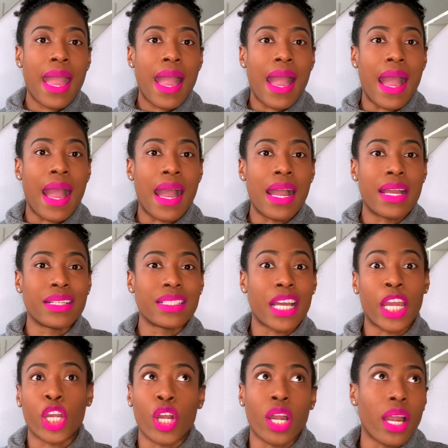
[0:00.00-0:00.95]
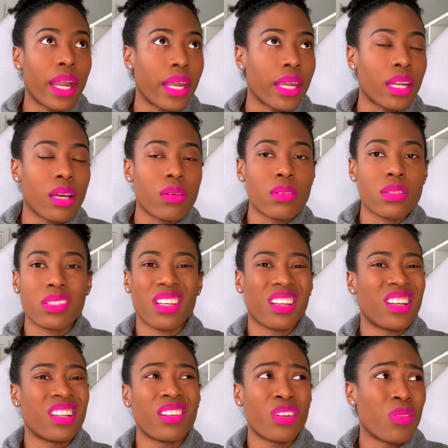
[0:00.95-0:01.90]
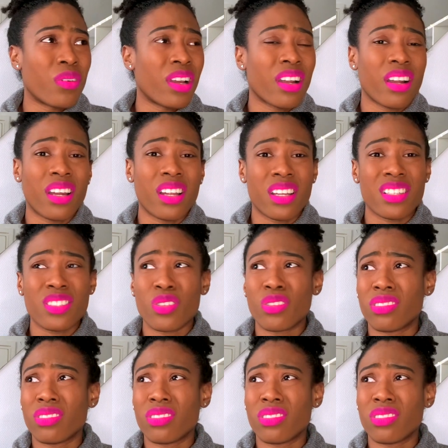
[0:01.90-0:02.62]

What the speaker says: And I cried. I was like, I don't know why I cried. I was